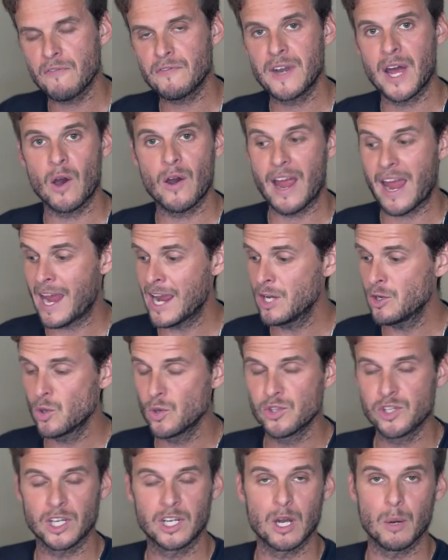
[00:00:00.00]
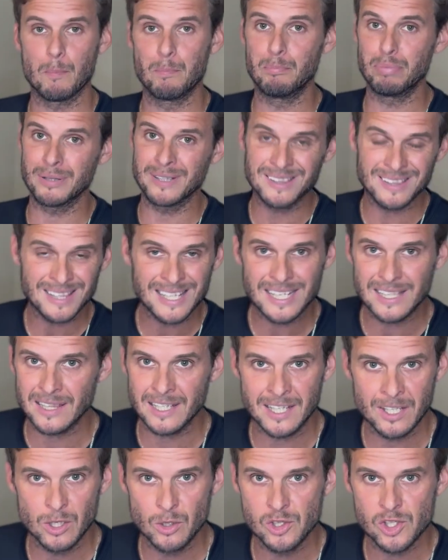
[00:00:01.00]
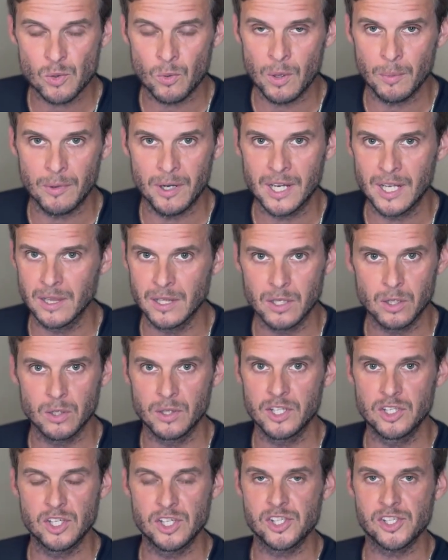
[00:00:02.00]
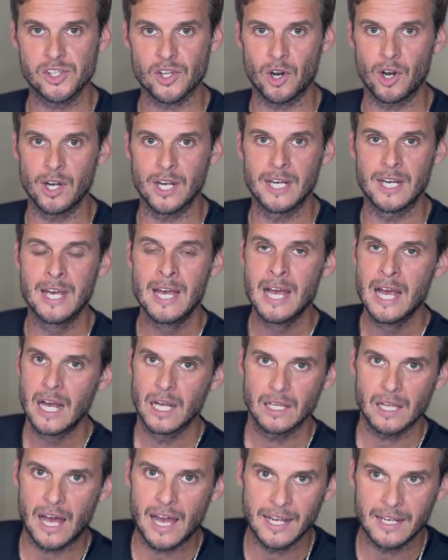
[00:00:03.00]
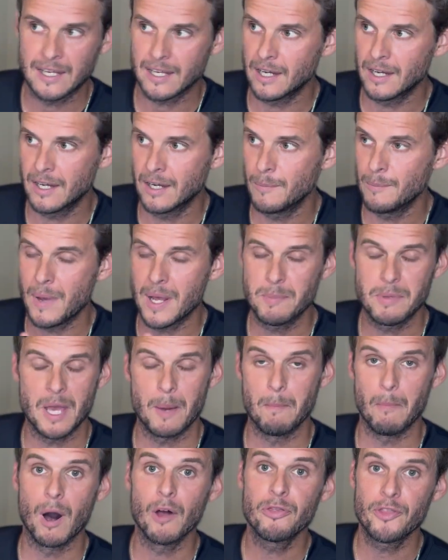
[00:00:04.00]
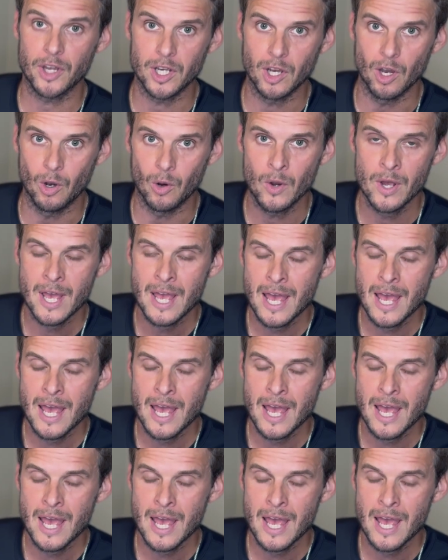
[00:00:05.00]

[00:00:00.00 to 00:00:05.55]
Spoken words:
Now, Andrew is a completely new swimmer. He literally just started like maybe a month ago.